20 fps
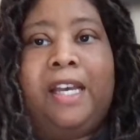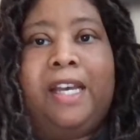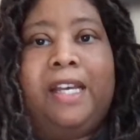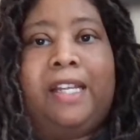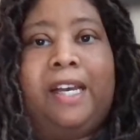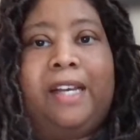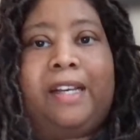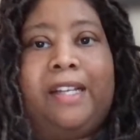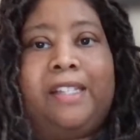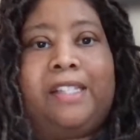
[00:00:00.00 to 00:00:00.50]

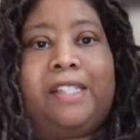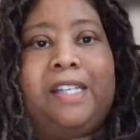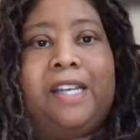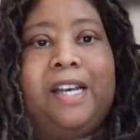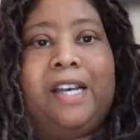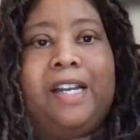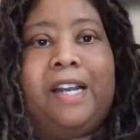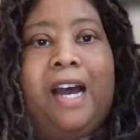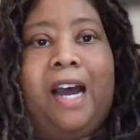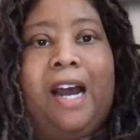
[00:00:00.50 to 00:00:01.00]
And like I
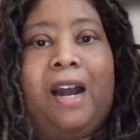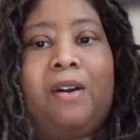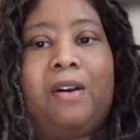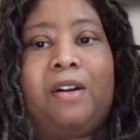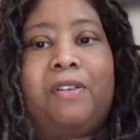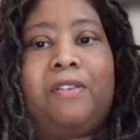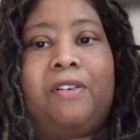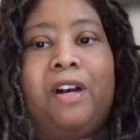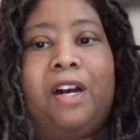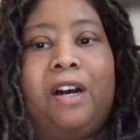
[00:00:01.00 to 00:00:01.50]
said,
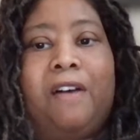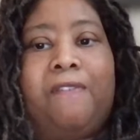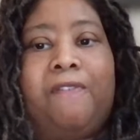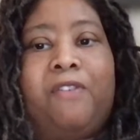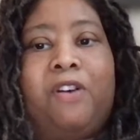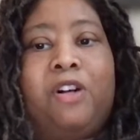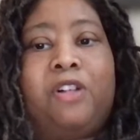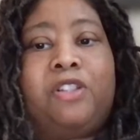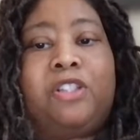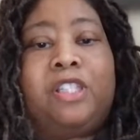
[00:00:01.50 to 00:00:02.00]
our uh,
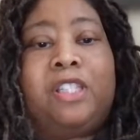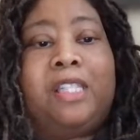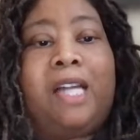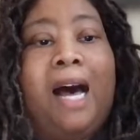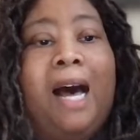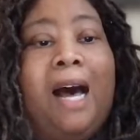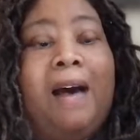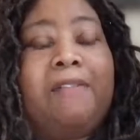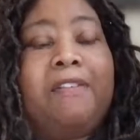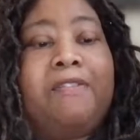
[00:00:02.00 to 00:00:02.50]
first
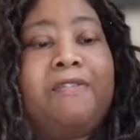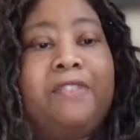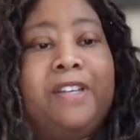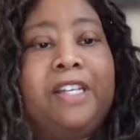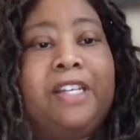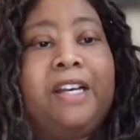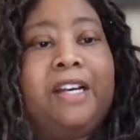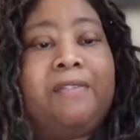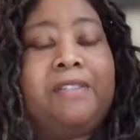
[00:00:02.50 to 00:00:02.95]
live event